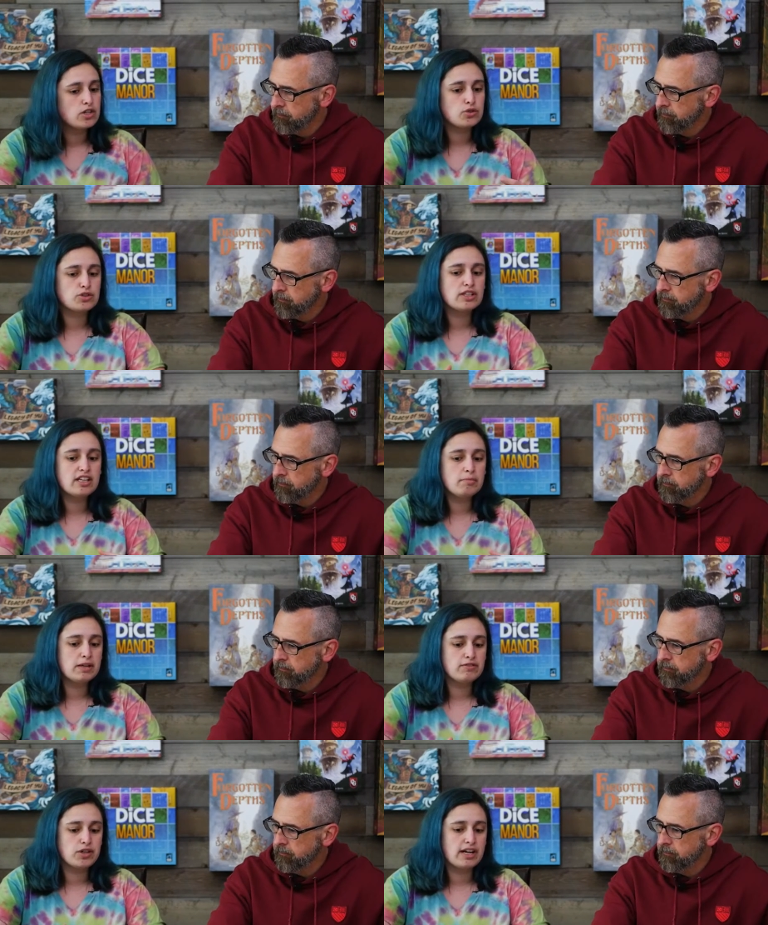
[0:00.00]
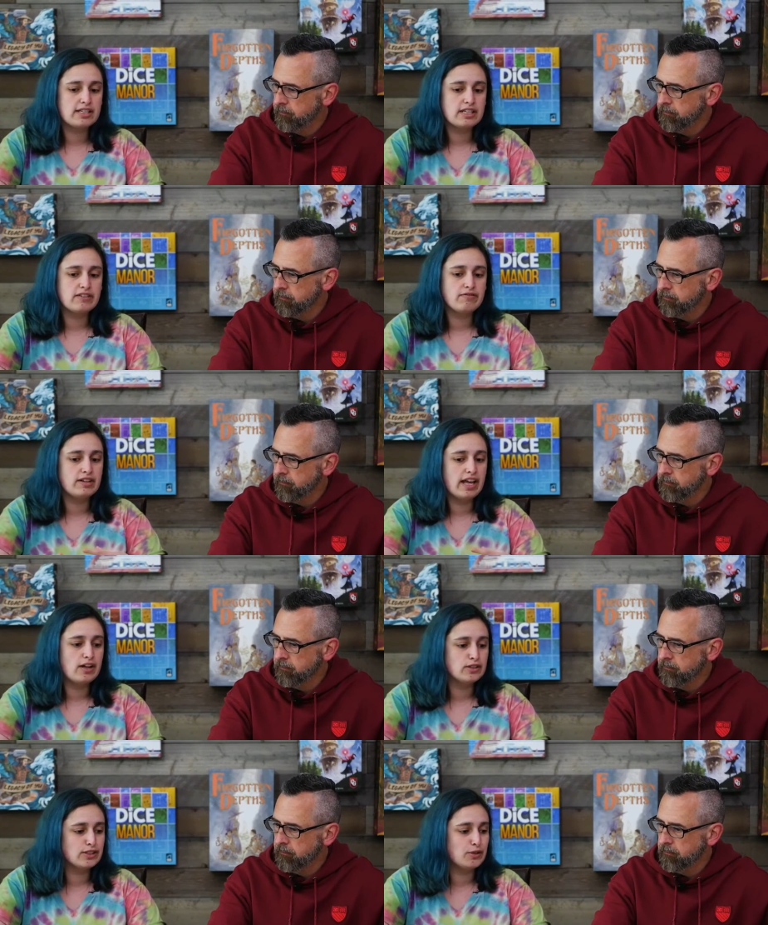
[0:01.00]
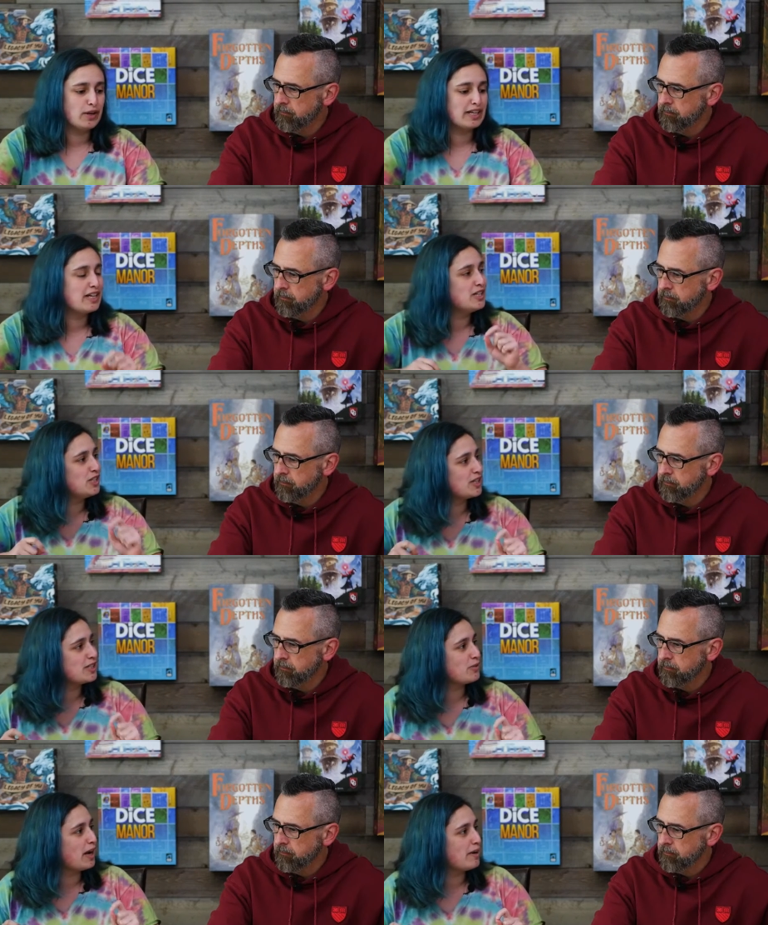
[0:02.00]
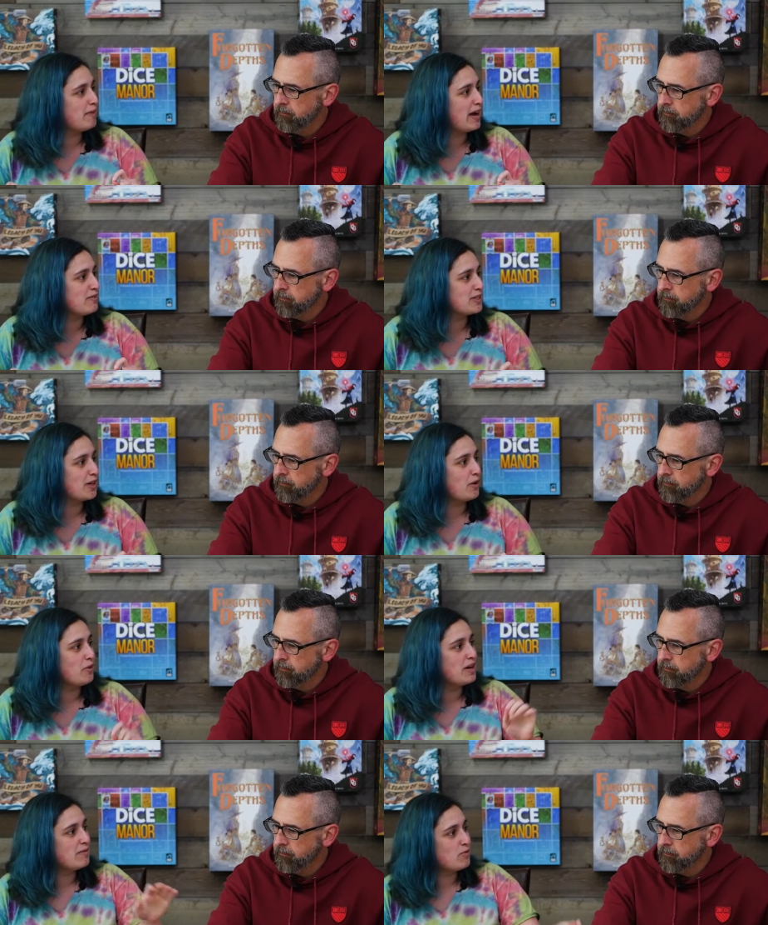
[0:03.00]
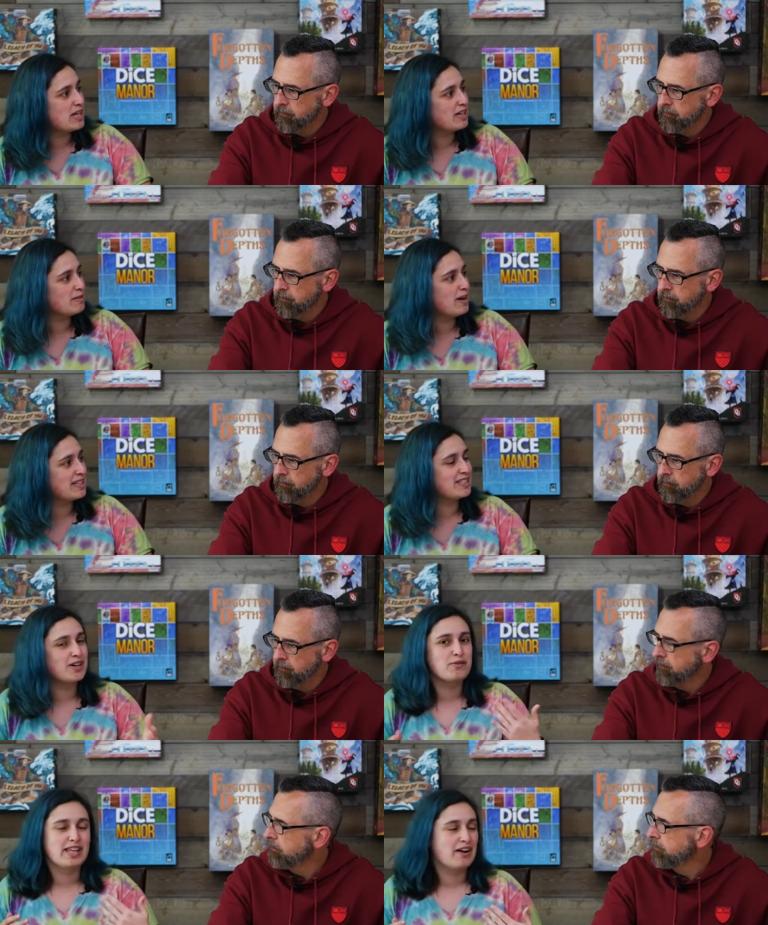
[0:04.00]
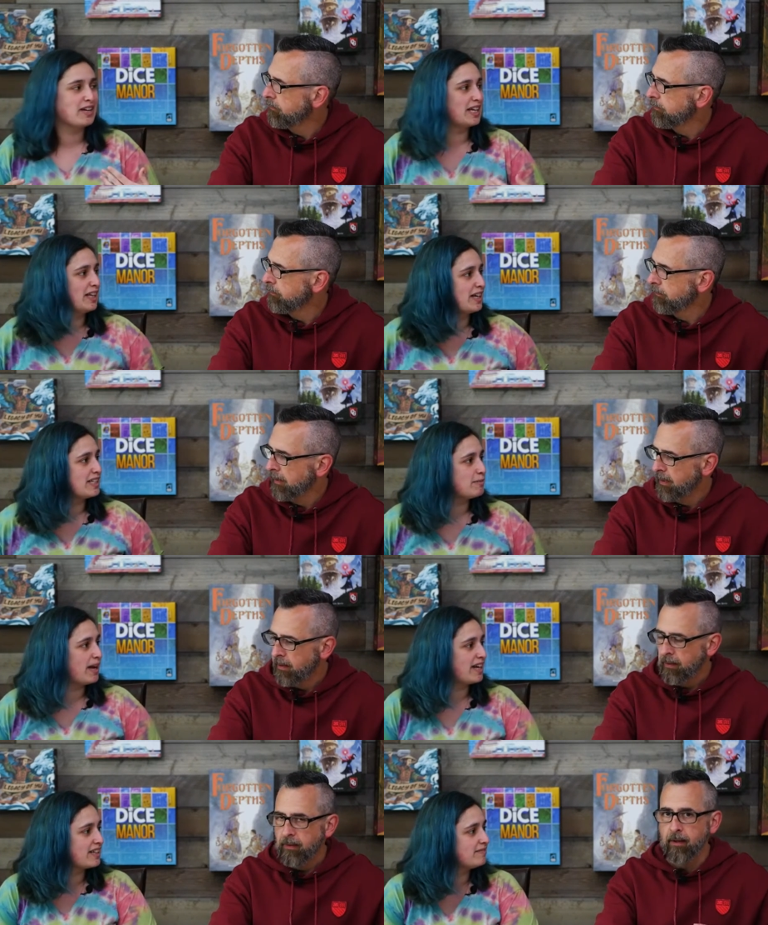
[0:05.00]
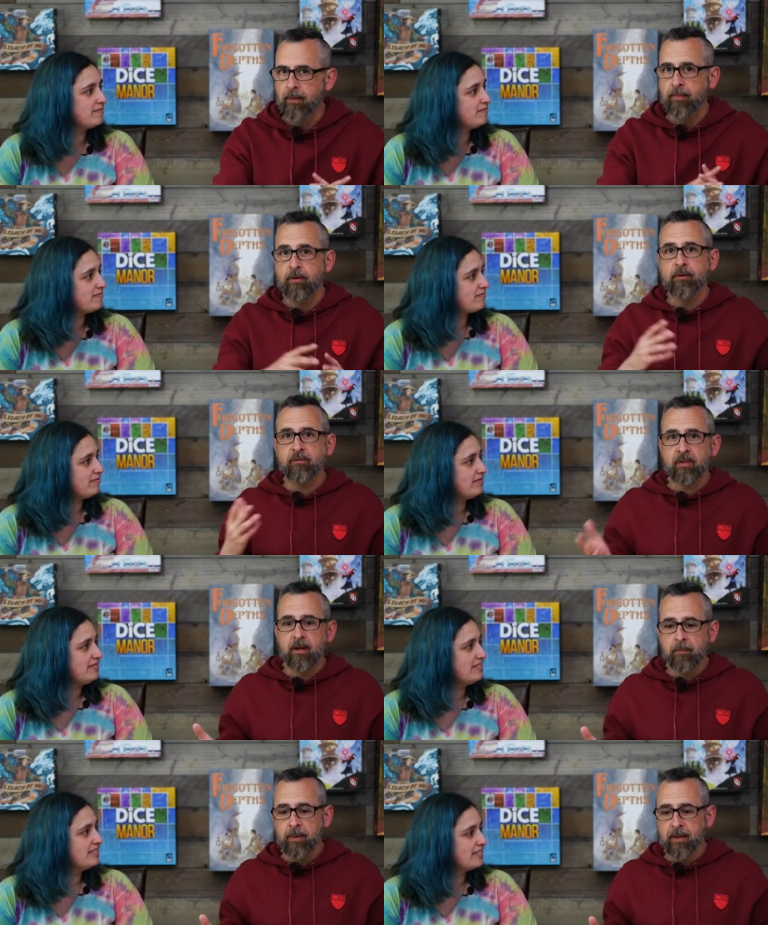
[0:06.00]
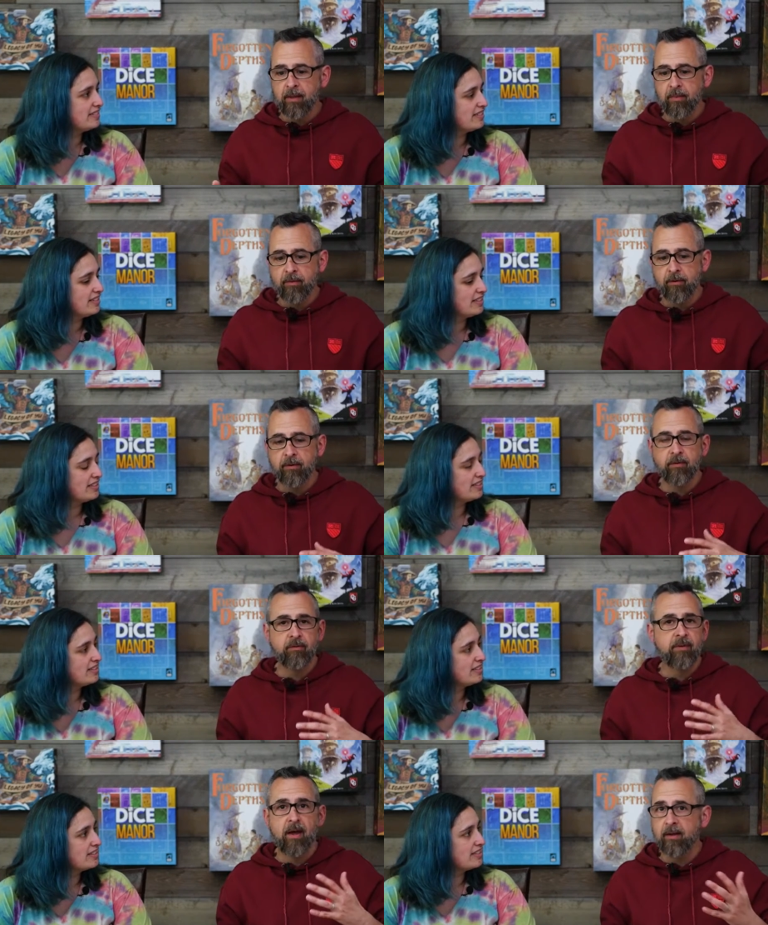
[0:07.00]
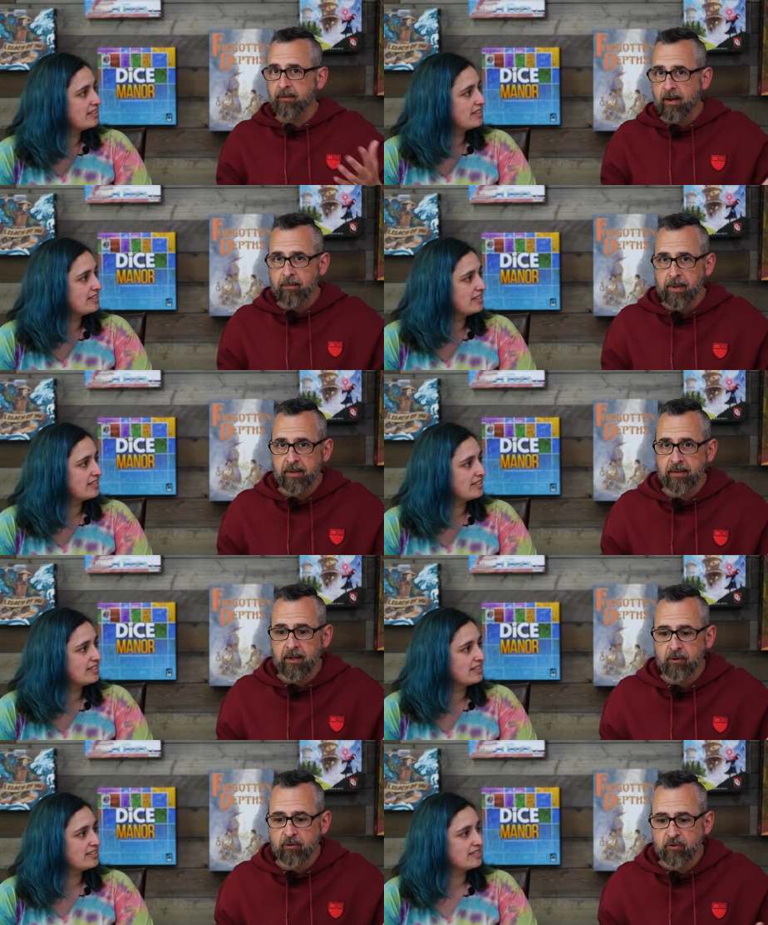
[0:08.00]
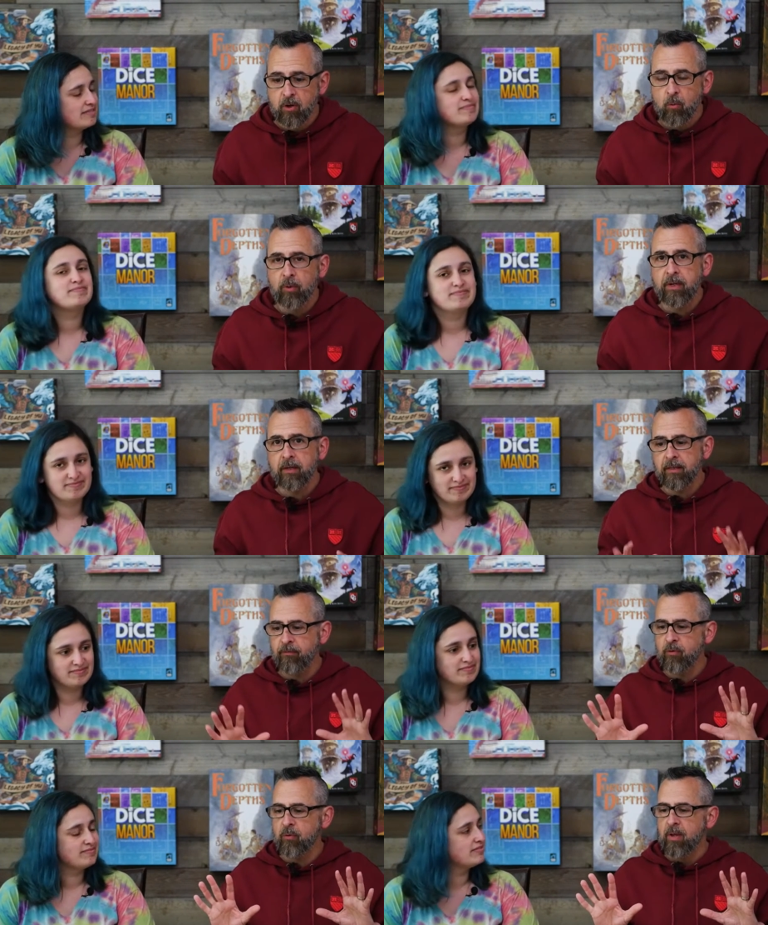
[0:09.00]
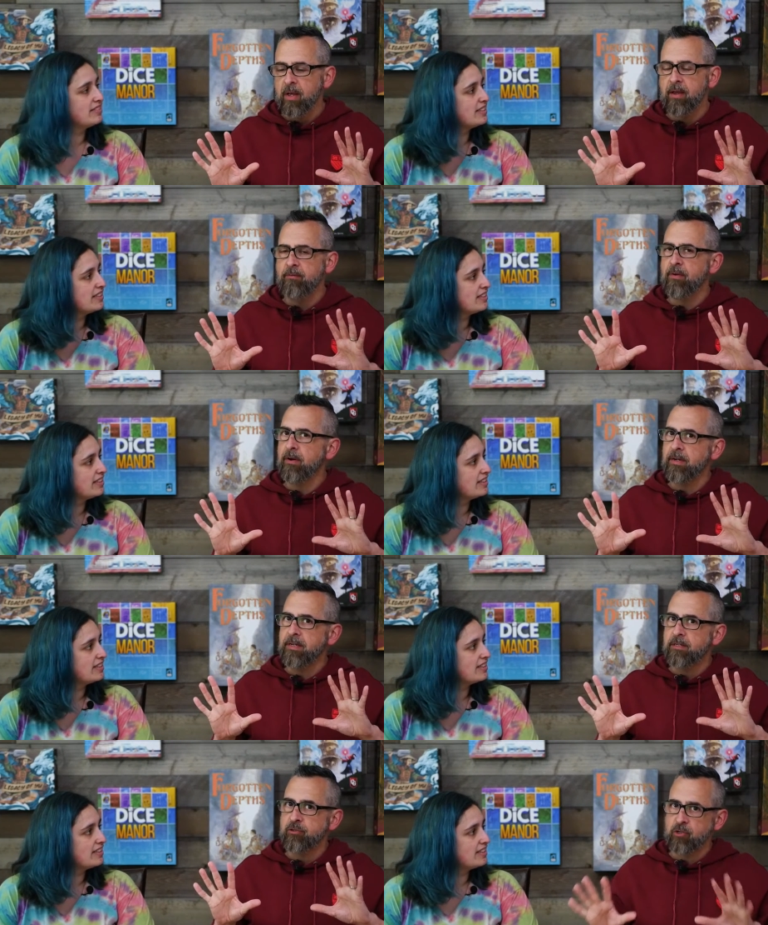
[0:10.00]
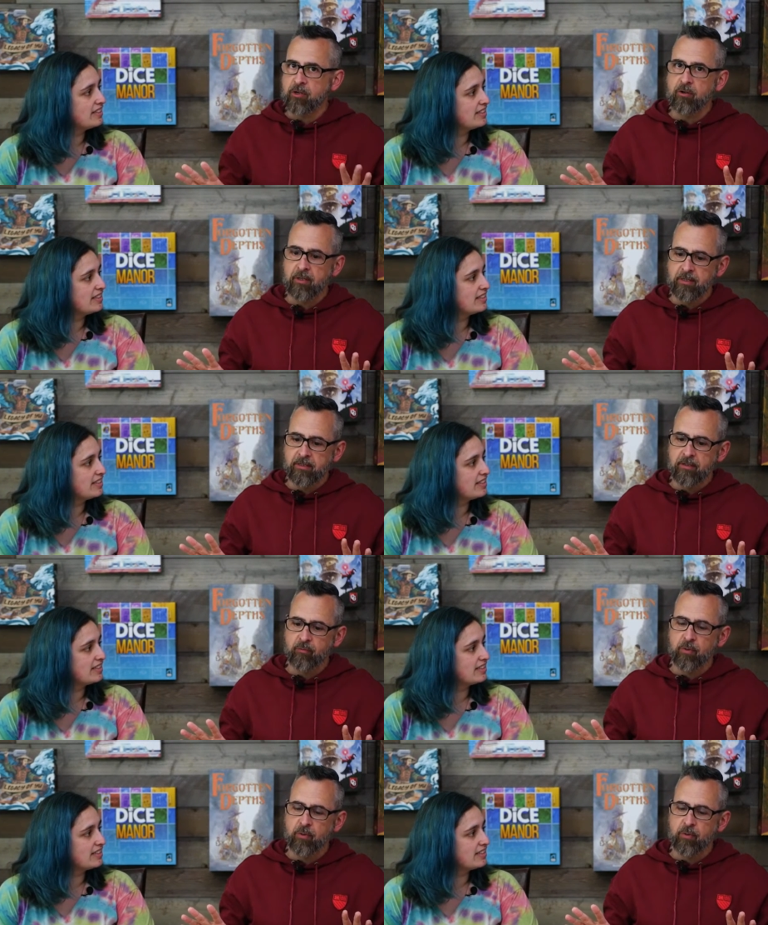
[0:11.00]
Speaker 1: So there's a little bit of trying to finagle to hit just the right amount. So we kill the monster without it killing us back.
Speaker 2: Yeah, there is combat, there is non combat encounters. We're going to give you a very general idea of